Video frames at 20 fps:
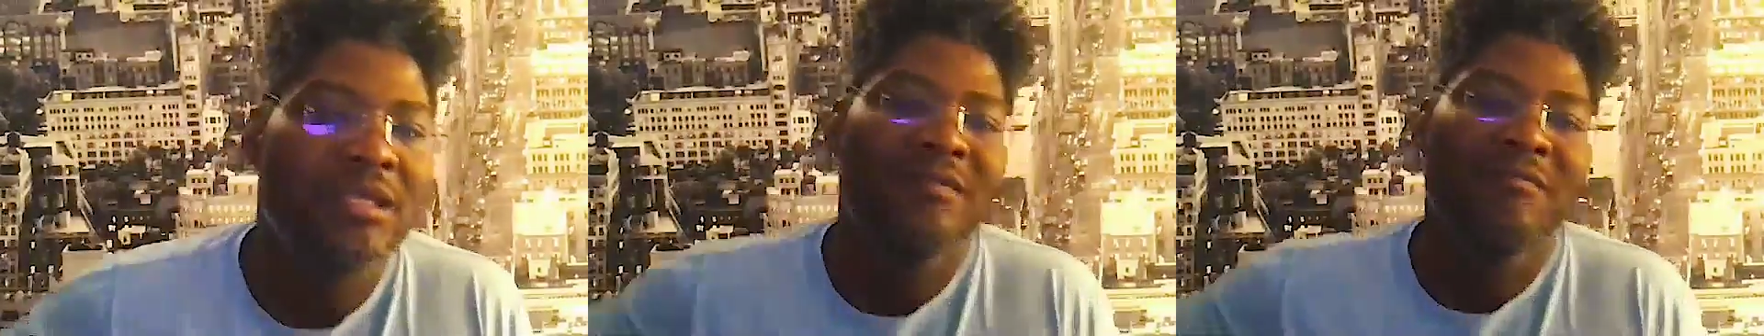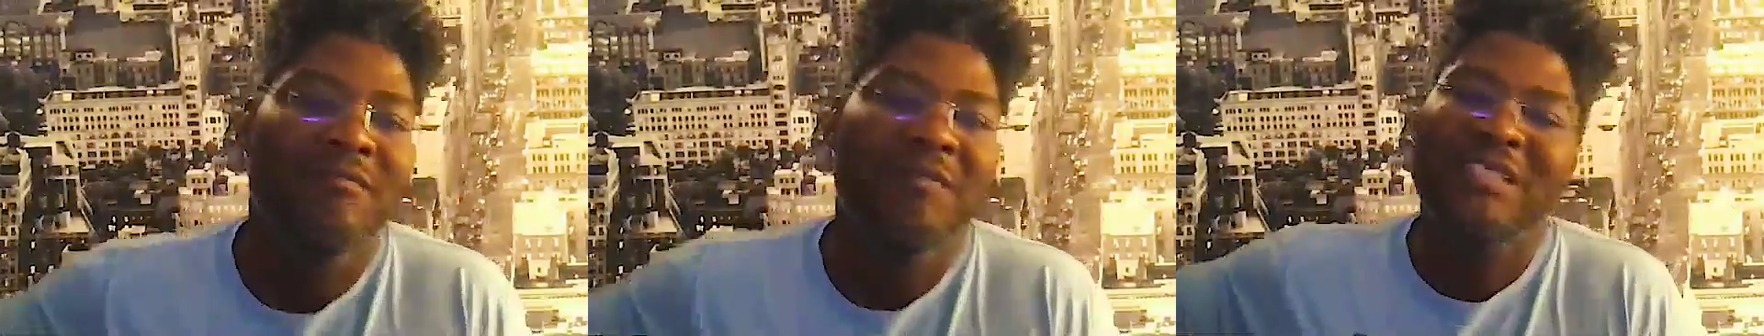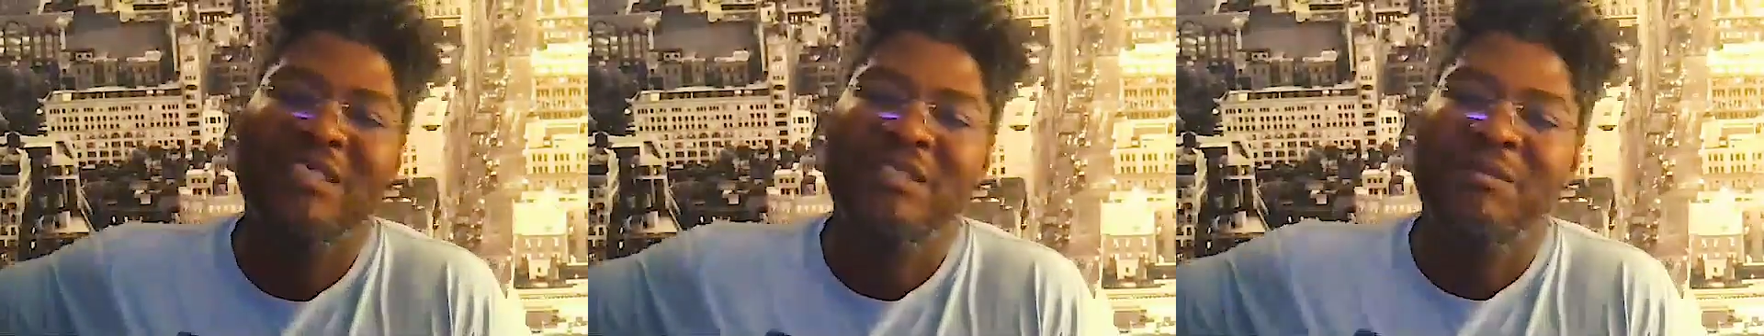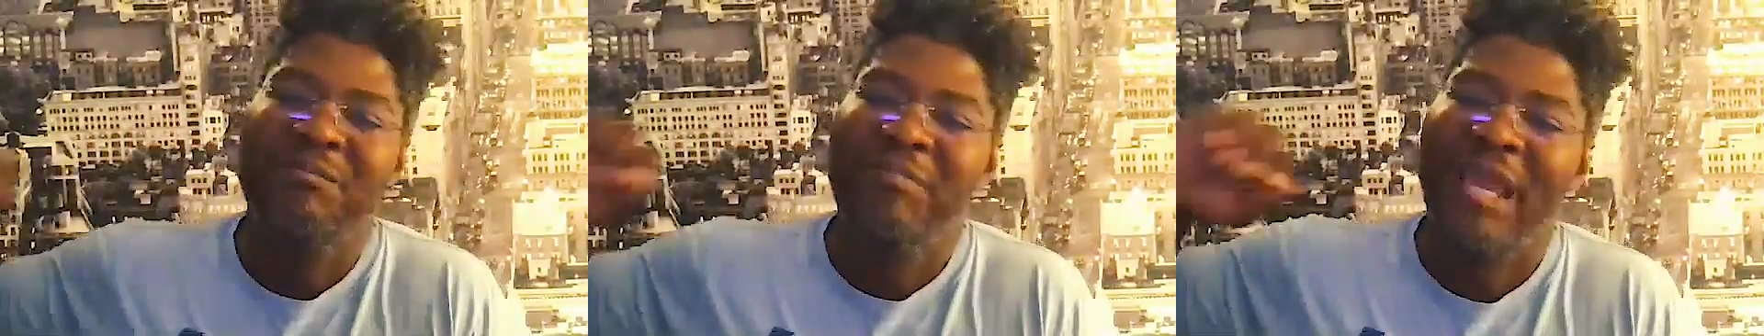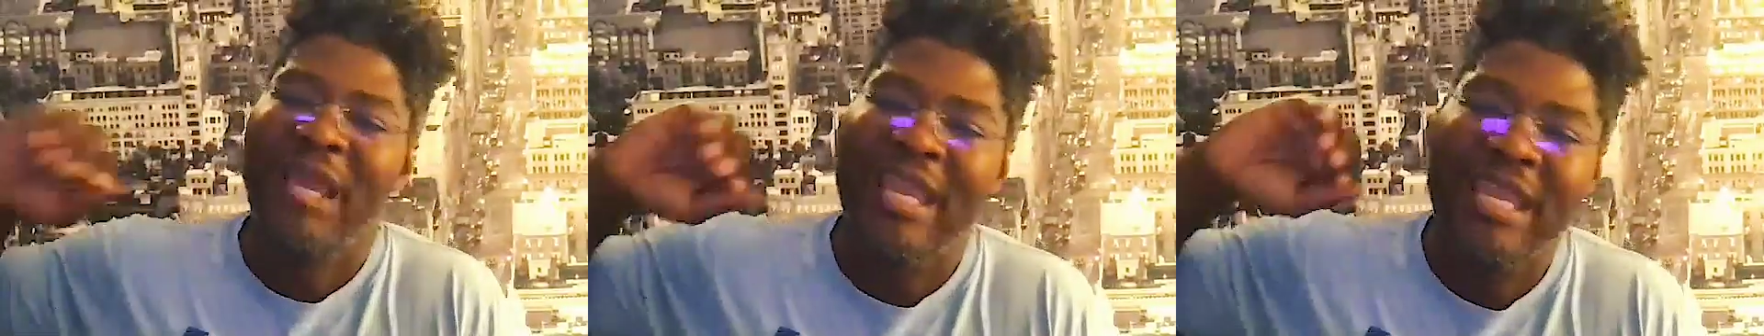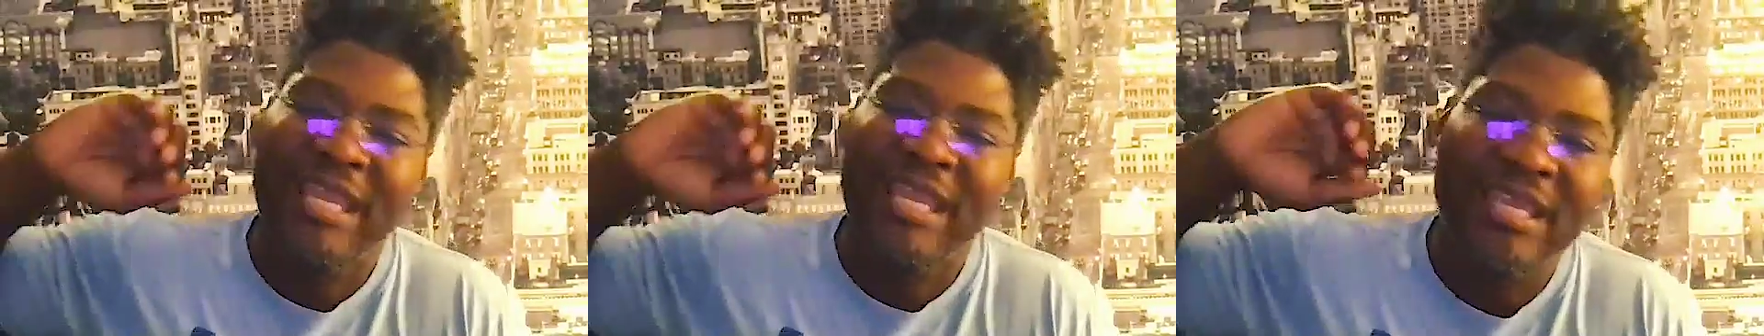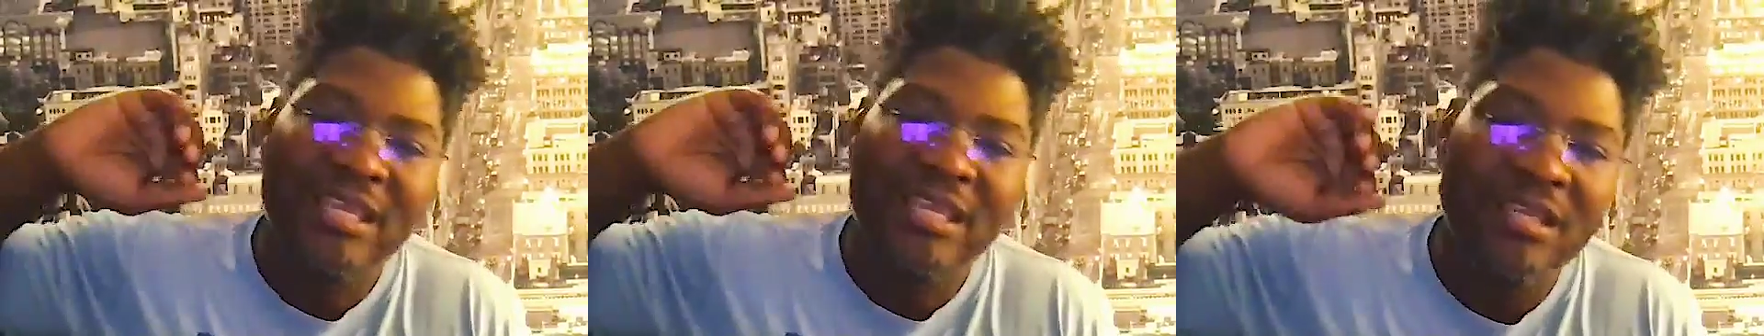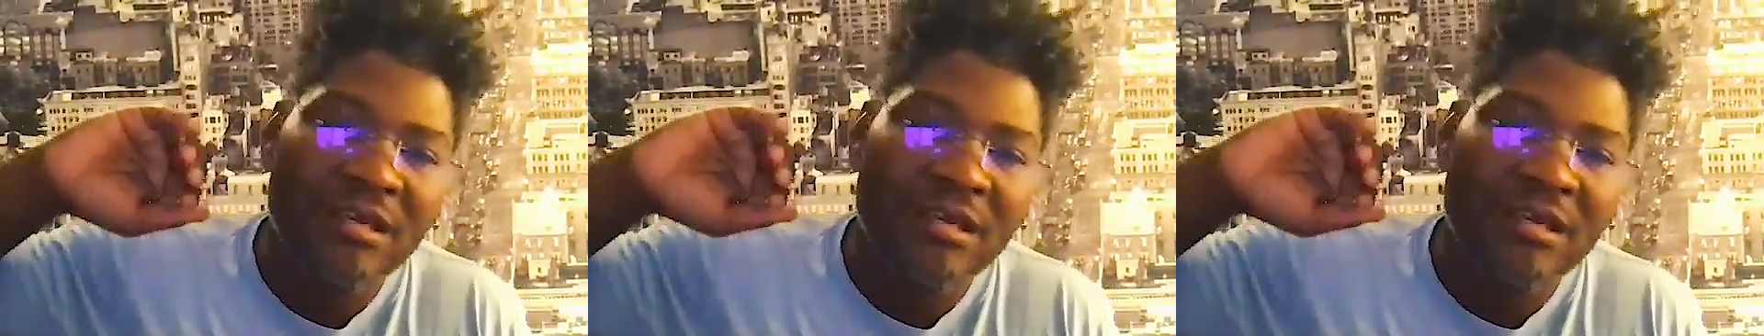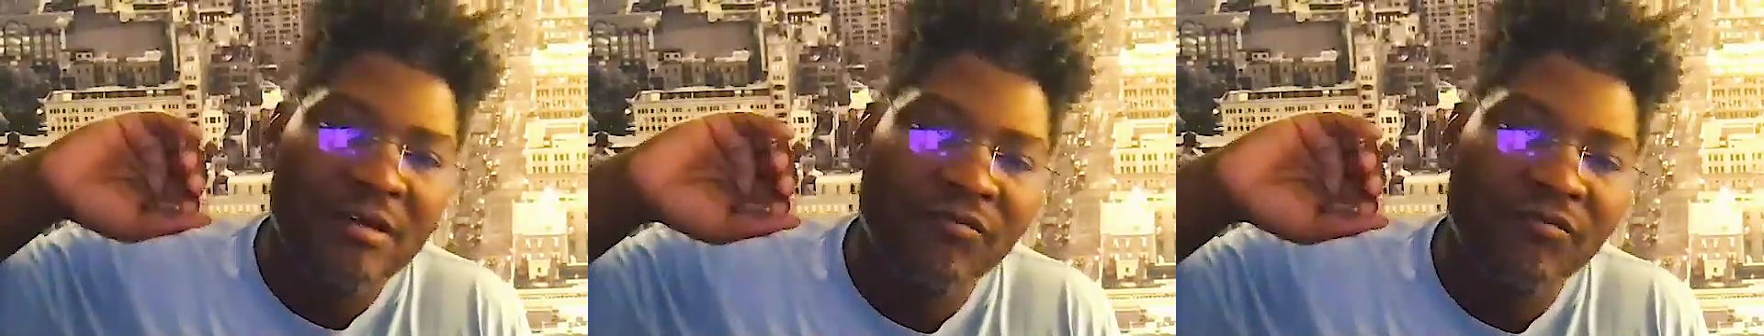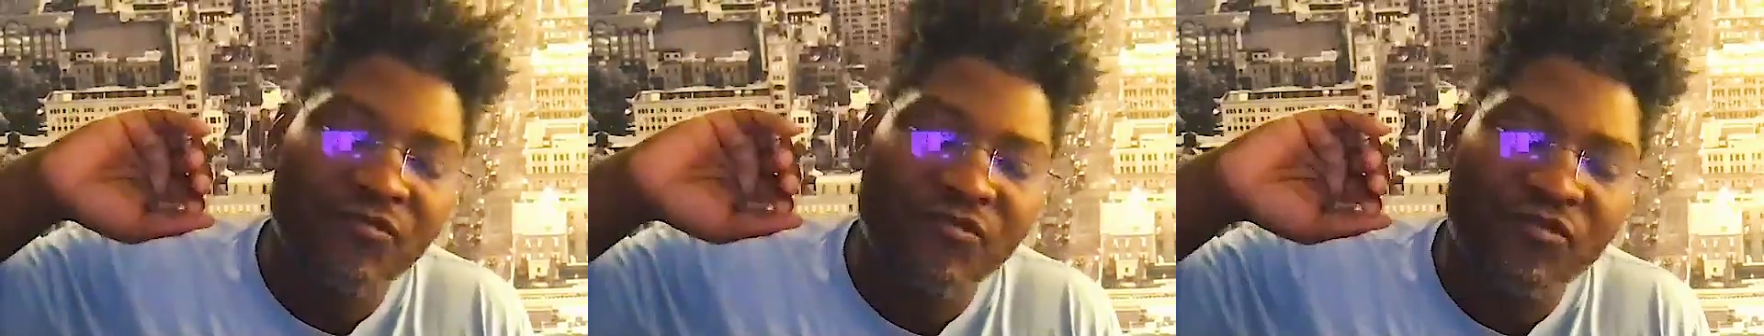This is pain
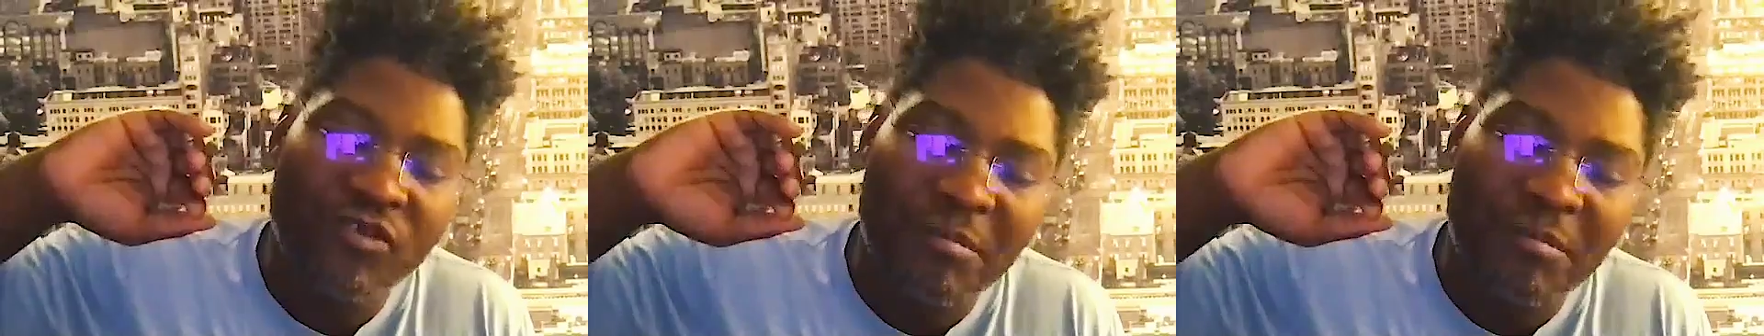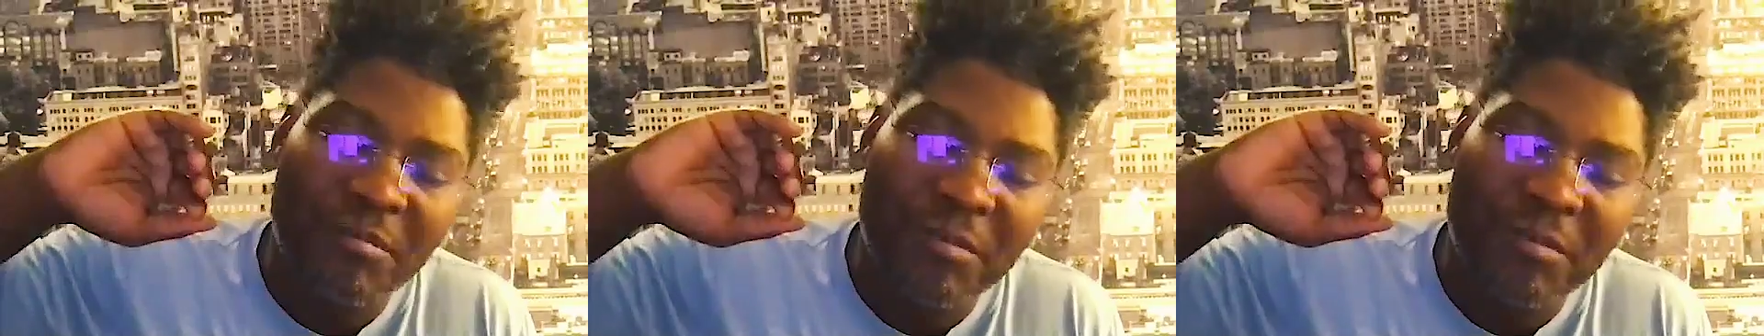from